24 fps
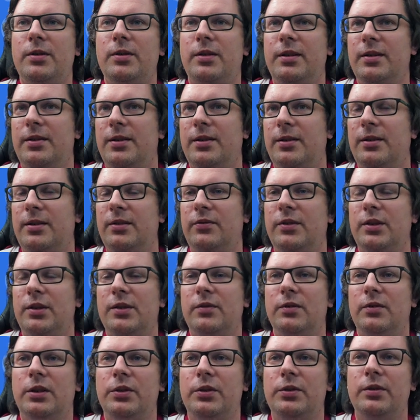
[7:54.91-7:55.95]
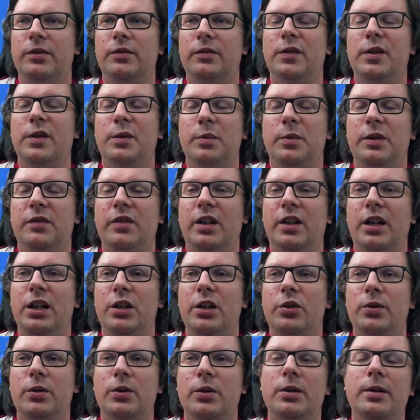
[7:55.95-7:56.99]
This is the first version of the
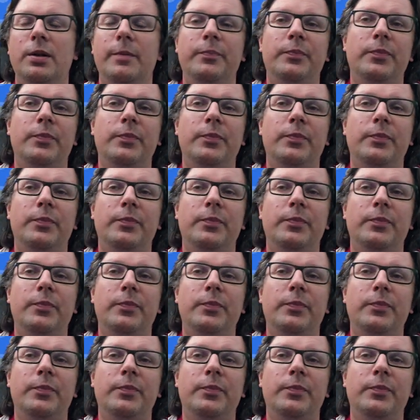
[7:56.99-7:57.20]
specification.